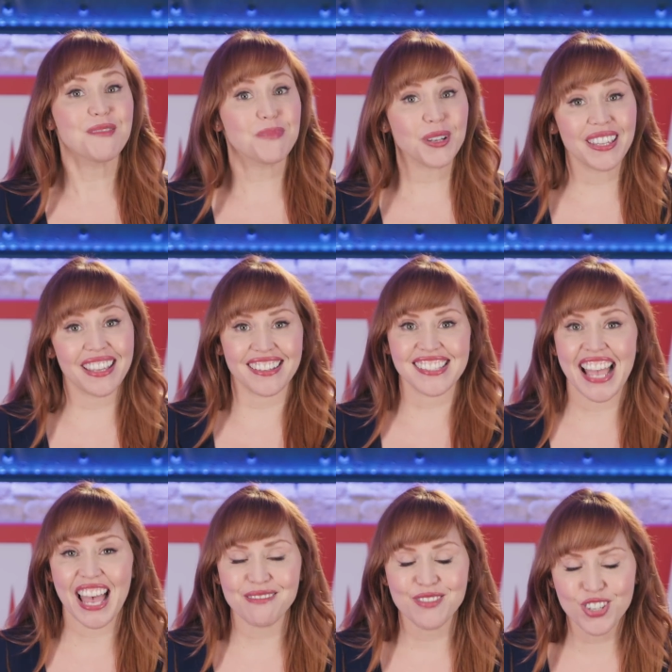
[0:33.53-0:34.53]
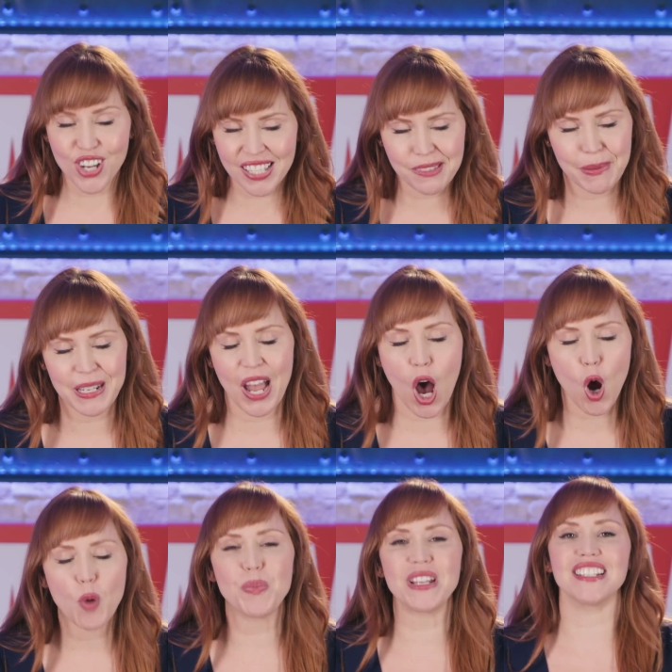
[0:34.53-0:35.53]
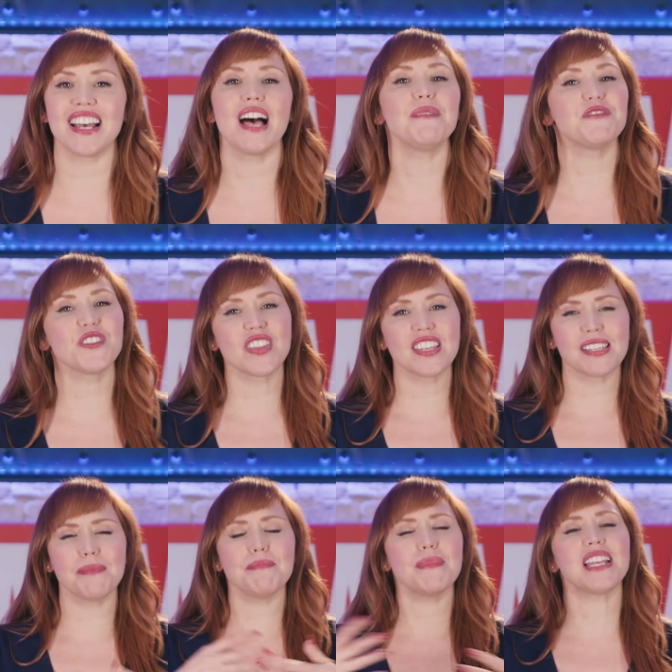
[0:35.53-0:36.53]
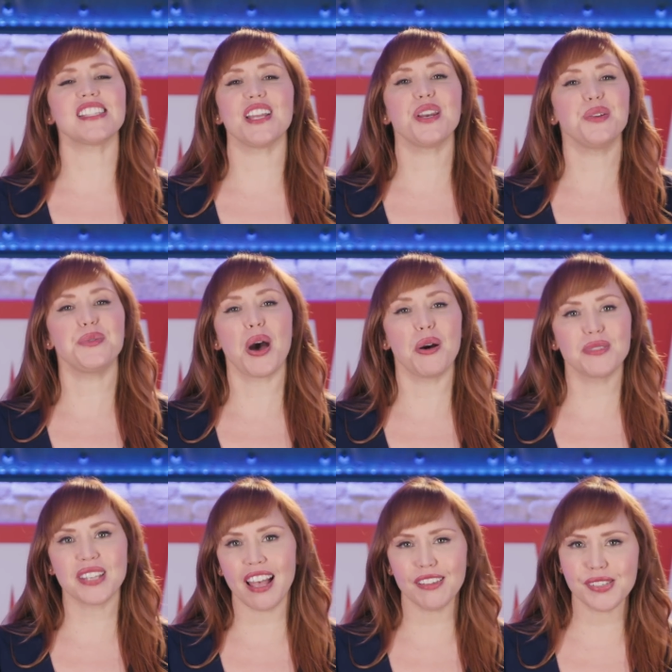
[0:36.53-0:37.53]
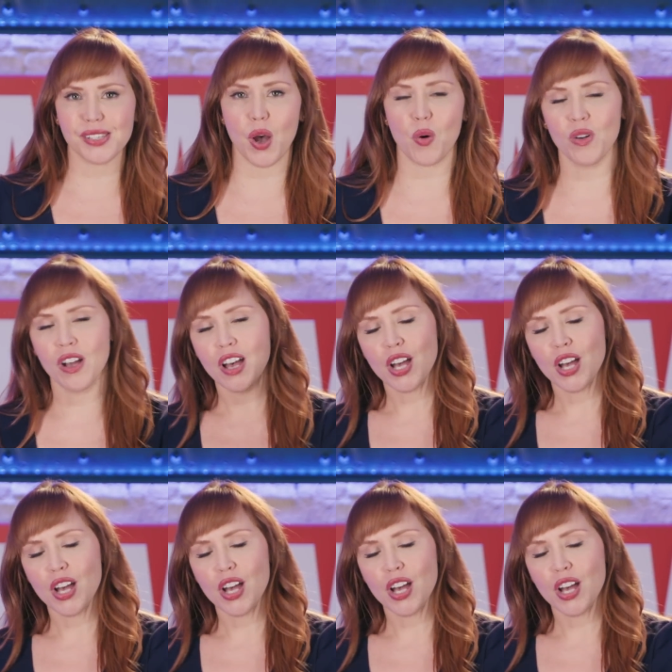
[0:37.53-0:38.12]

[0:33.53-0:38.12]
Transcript: Bookings have just been opened up for this amazing new hotel, so